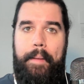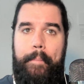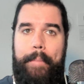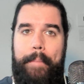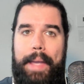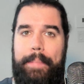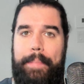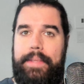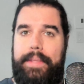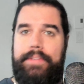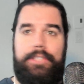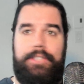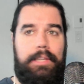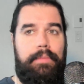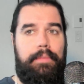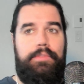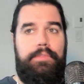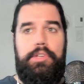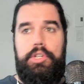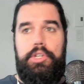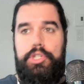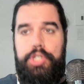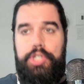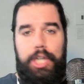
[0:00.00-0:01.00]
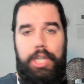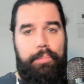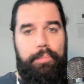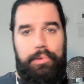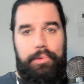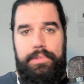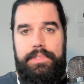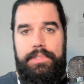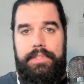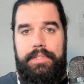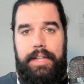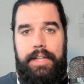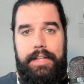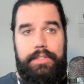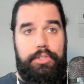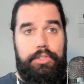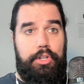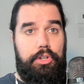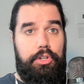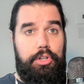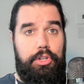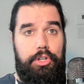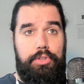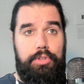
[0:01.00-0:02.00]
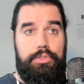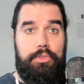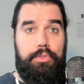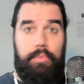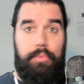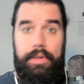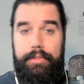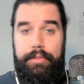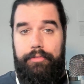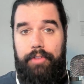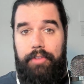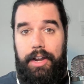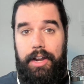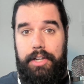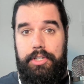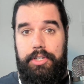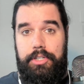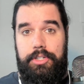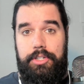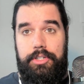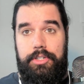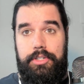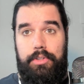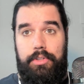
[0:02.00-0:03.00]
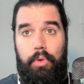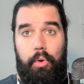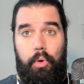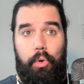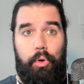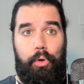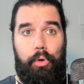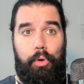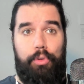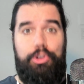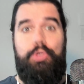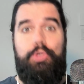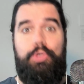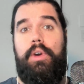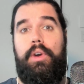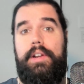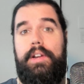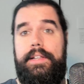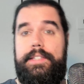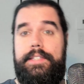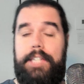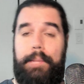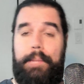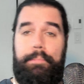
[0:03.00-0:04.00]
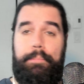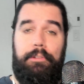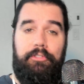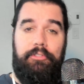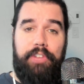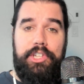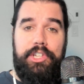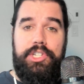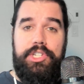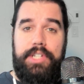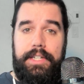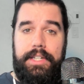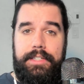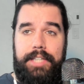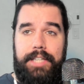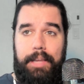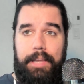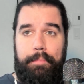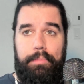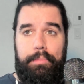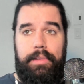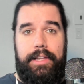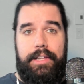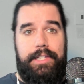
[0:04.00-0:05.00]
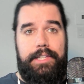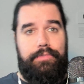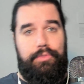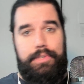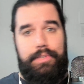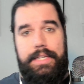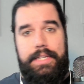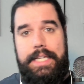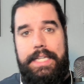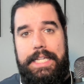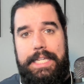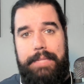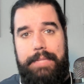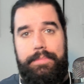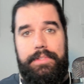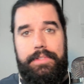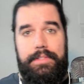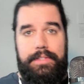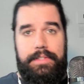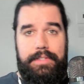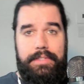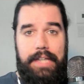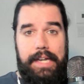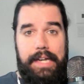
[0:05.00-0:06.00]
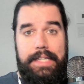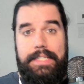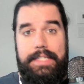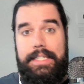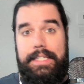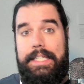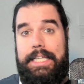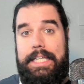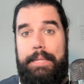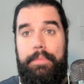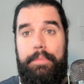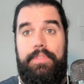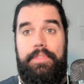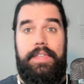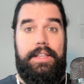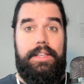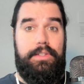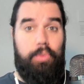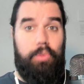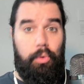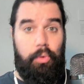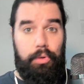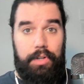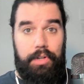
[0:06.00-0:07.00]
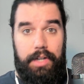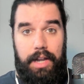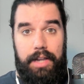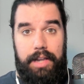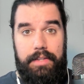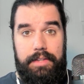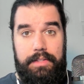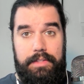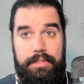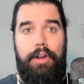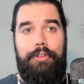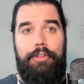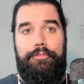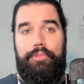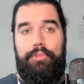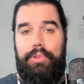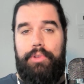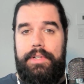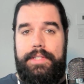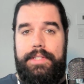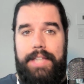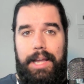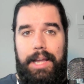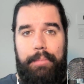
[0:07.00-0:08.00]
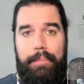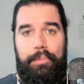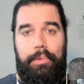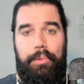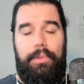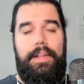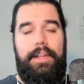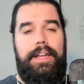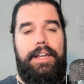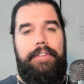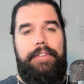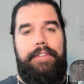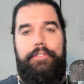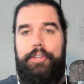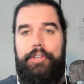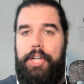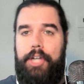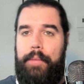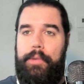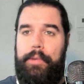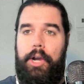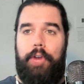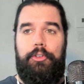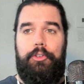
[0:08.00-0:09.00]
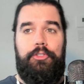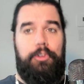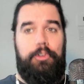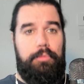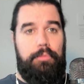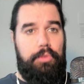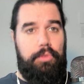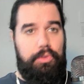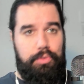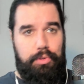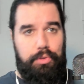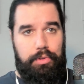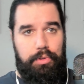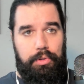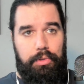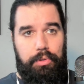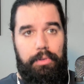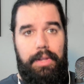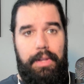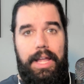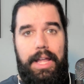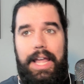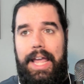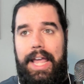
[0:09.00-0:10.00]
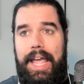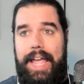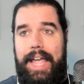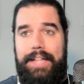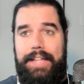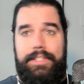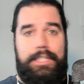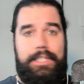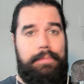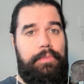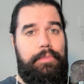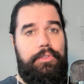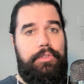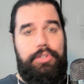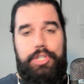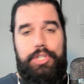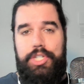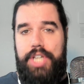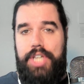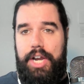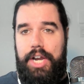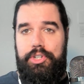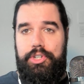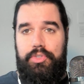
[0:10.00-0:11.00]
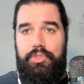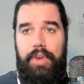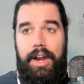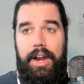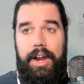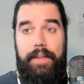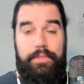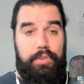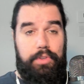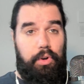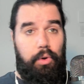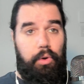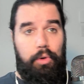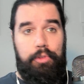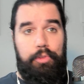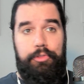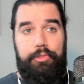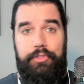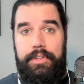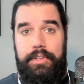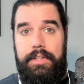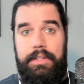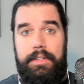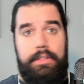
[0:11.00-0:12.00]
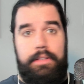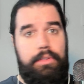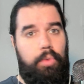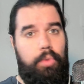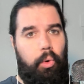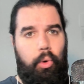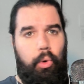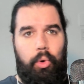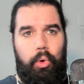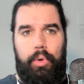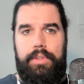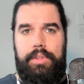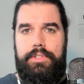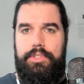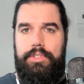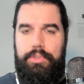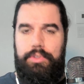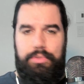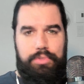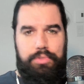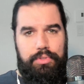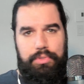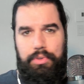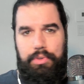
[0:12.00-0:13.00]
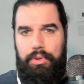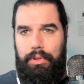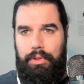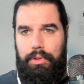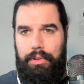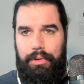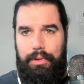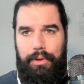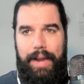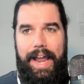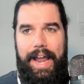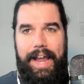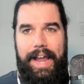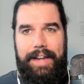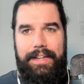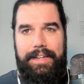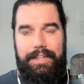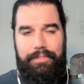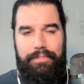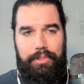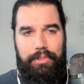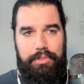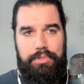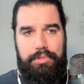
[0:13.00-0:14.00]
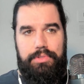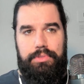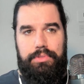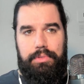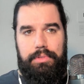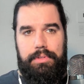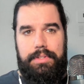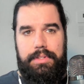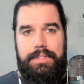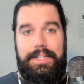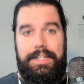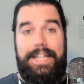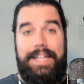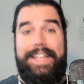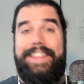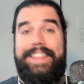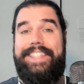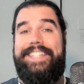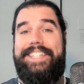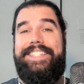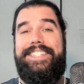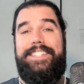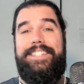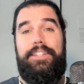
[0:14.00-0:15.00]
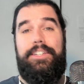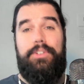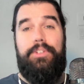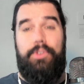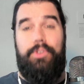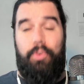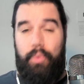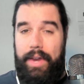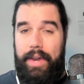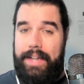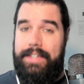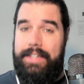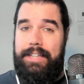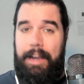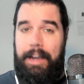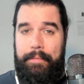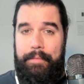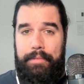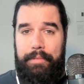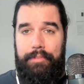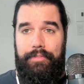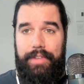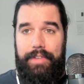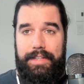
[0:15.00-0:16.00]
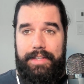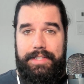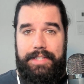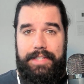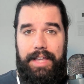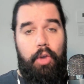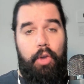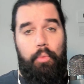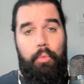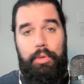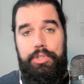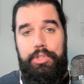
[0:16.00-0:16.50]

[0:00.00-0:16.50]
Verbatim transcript: Maybe some of your SharePoint sites could use a refresh, or you want to set up provisioning templates for teams and sites to keep things organized. For example, if you're coming over from Google, and some of your shared drives are orphaned or its users are no longer active on the source, this is a great time to fix that.